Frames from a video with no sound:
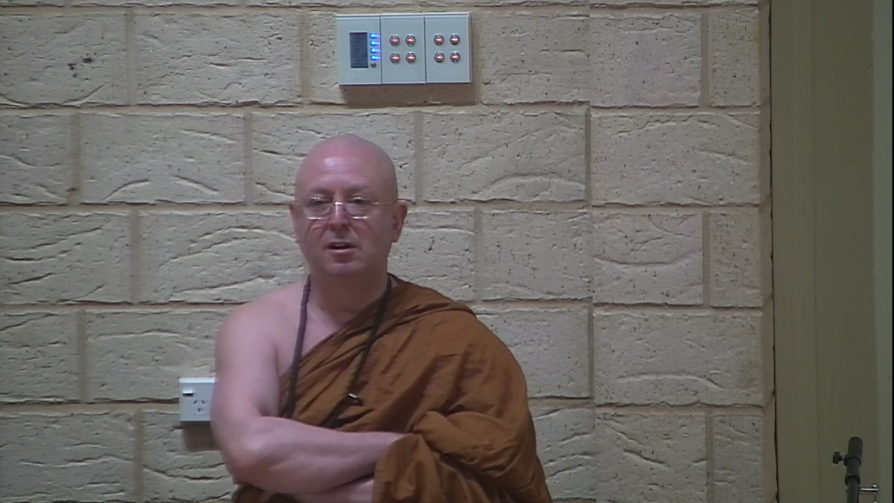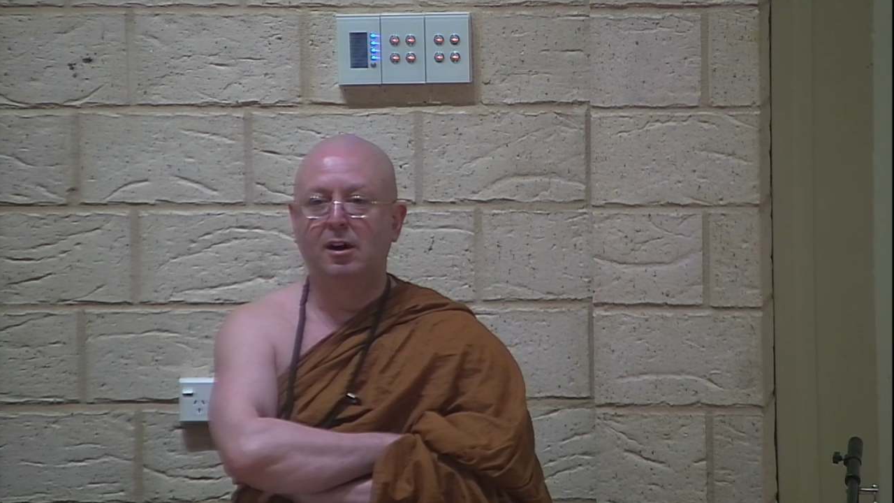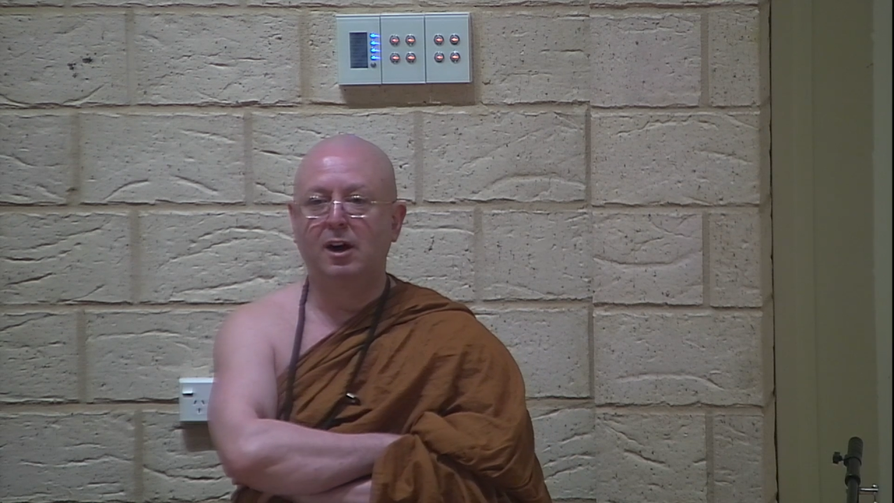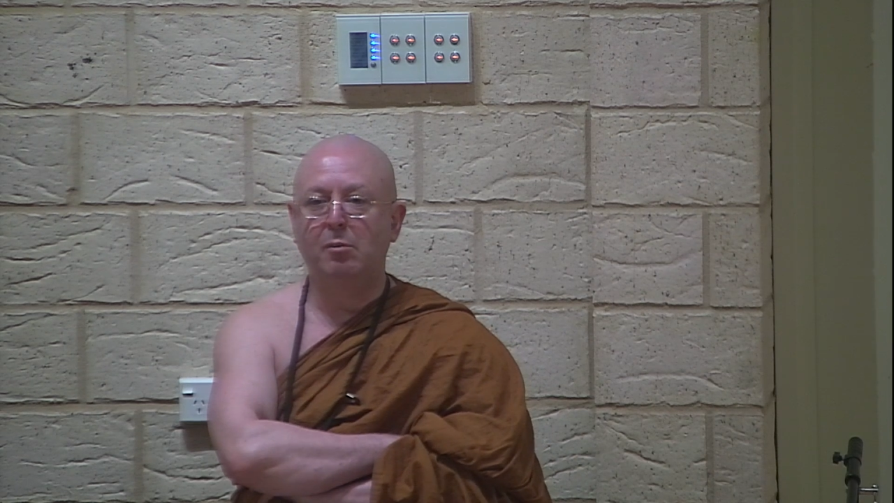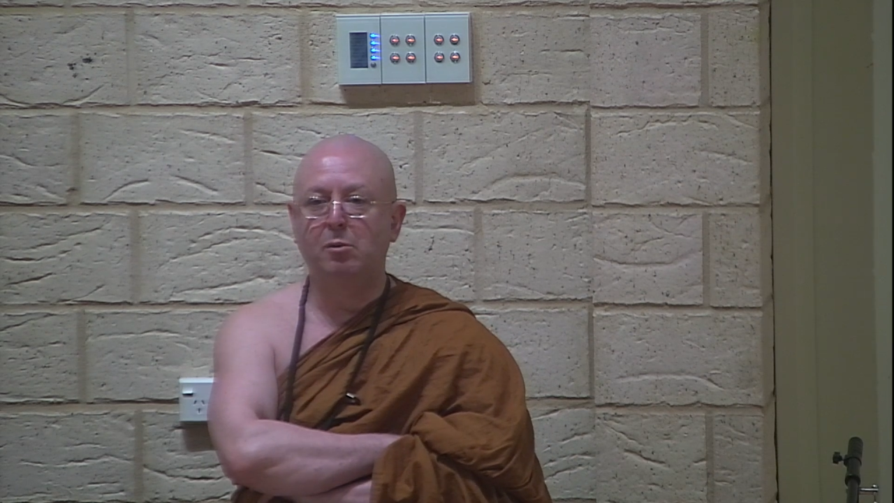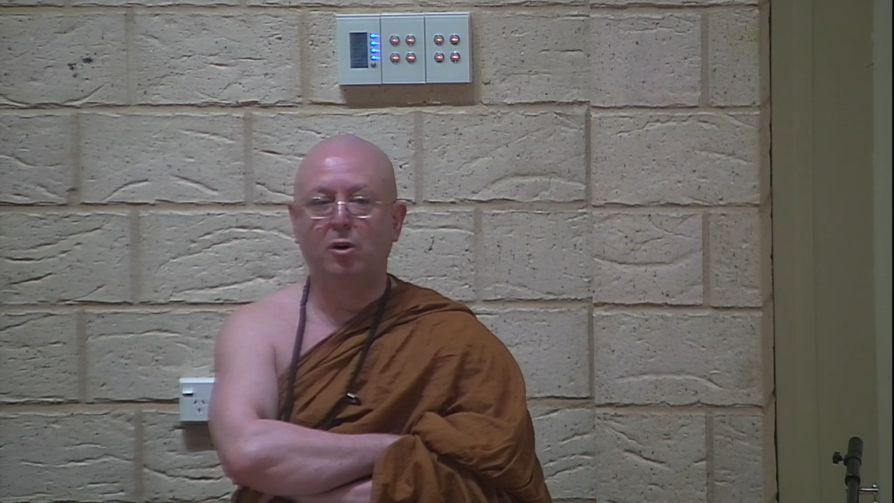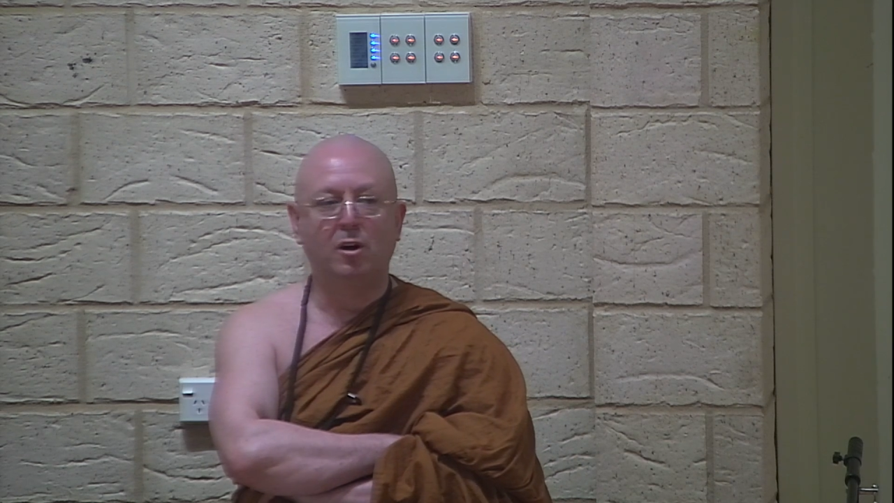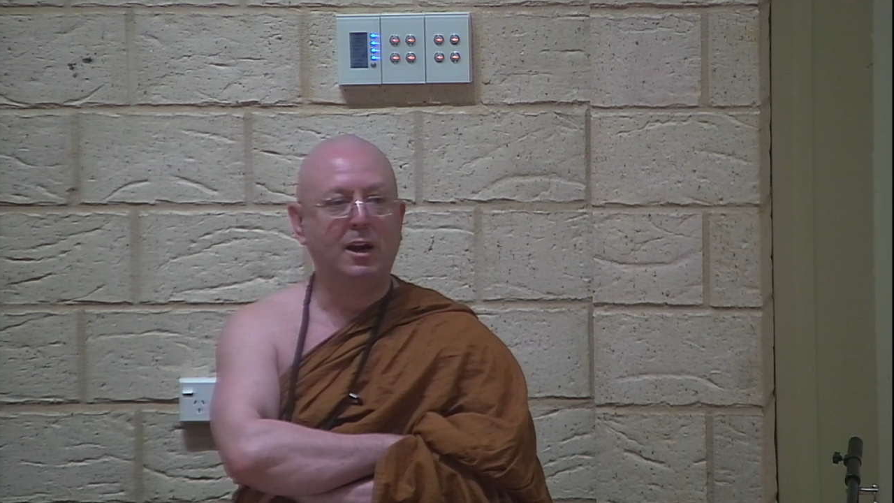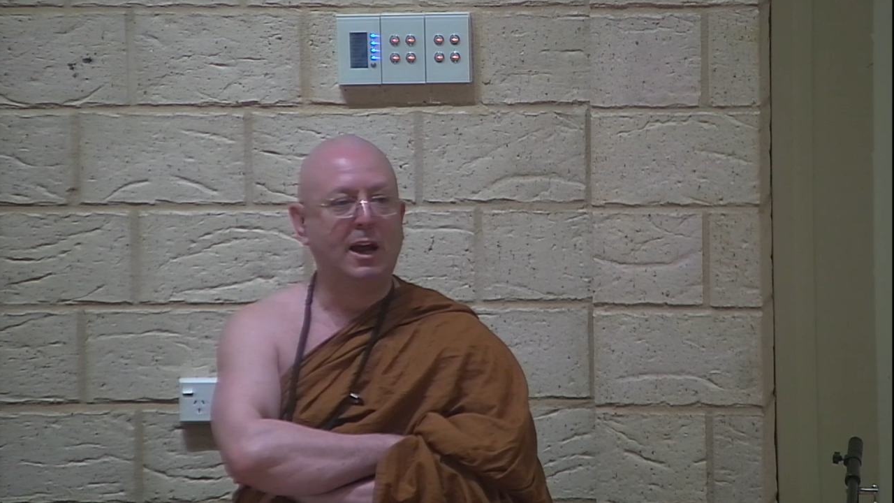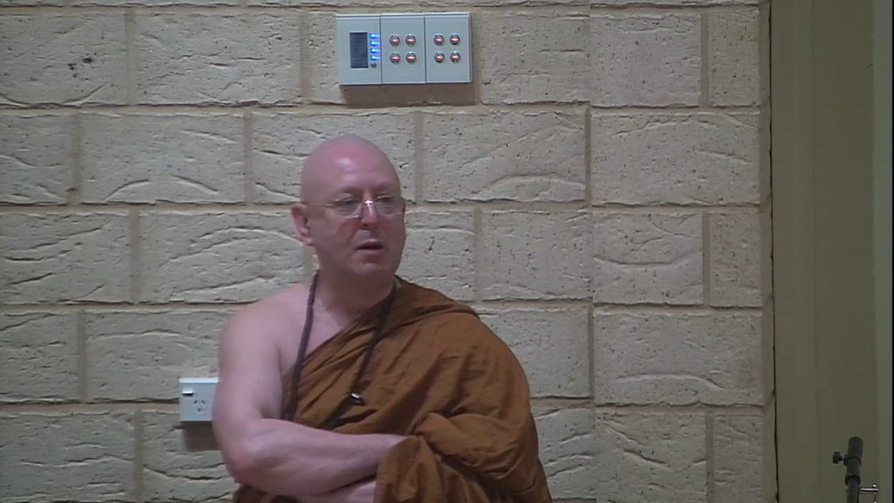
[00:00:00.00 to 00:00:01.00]
I'm not
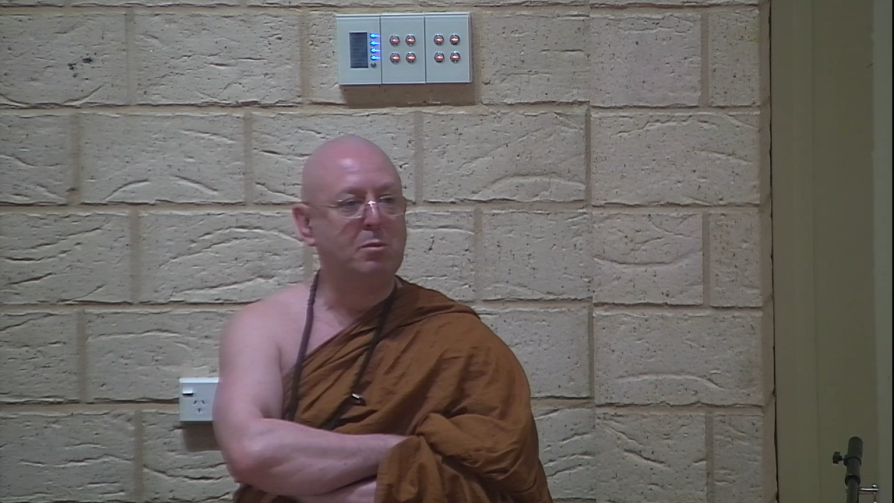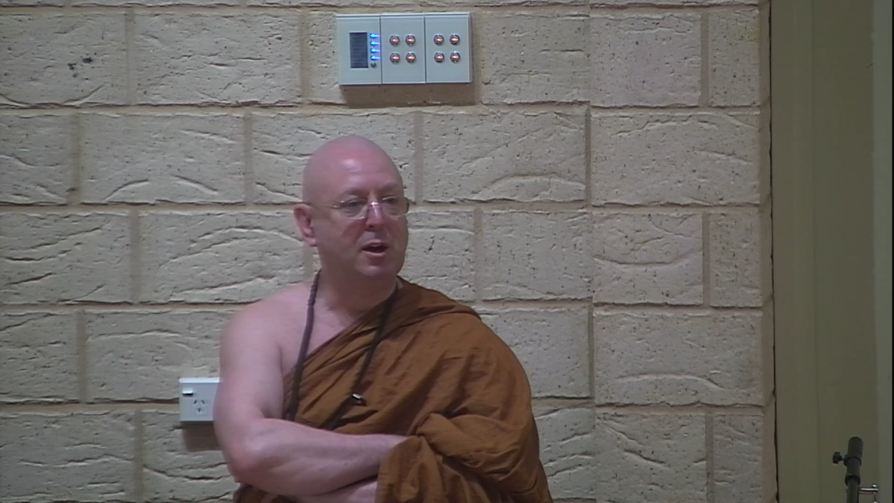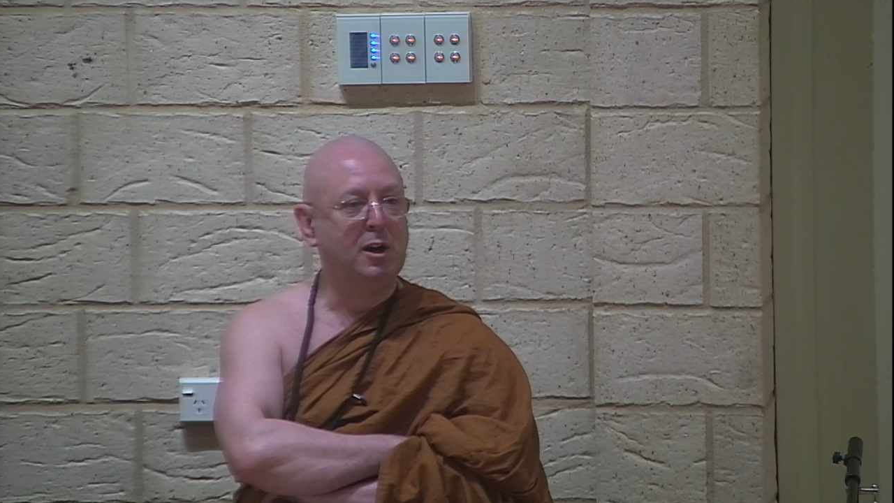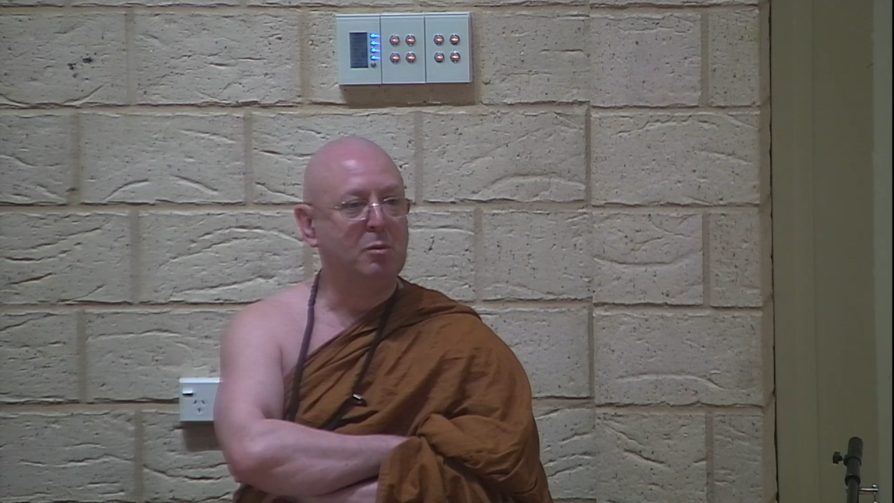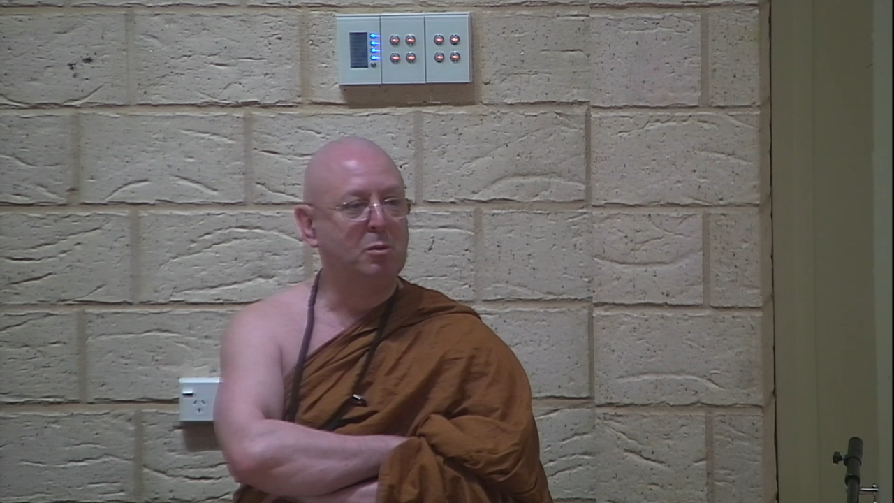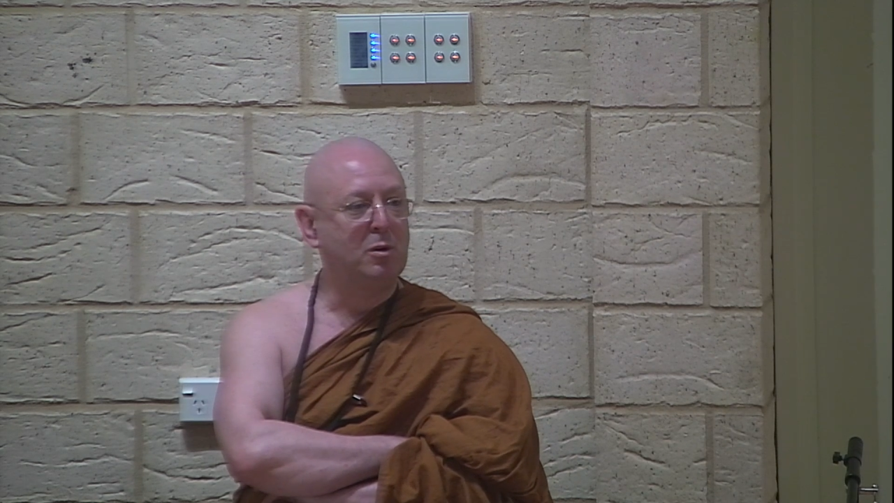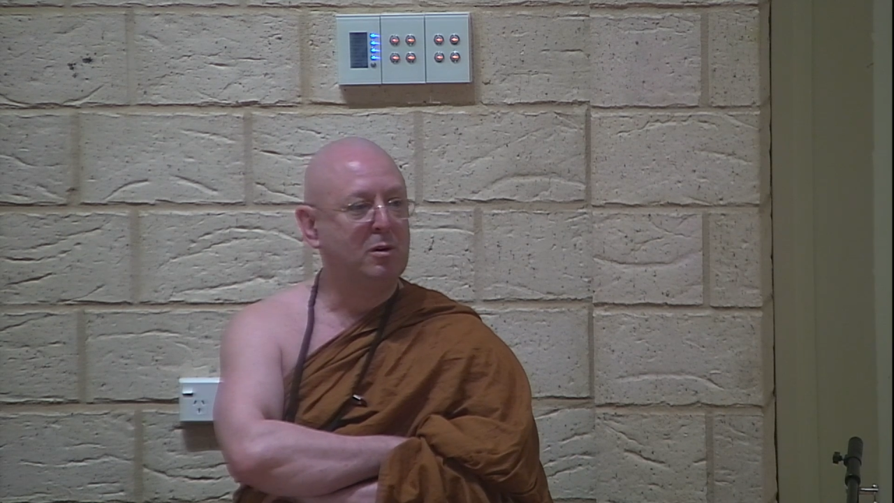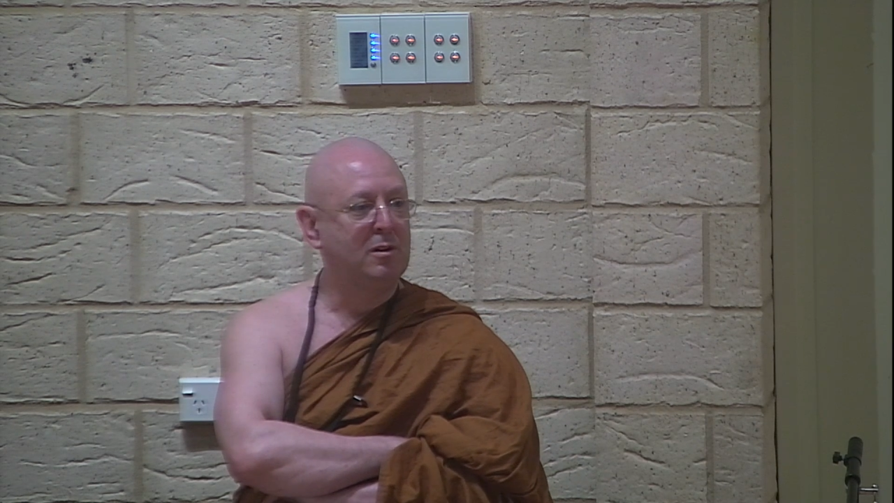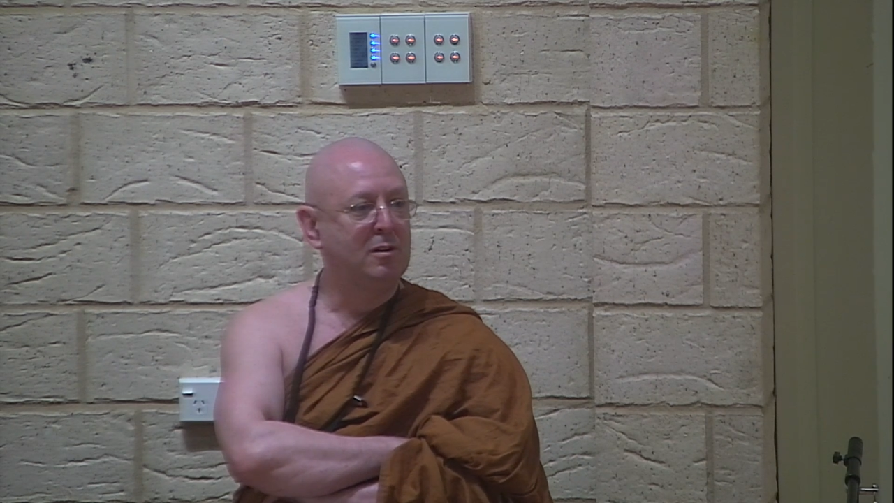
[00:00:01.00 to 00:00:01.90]
an abbot anymore.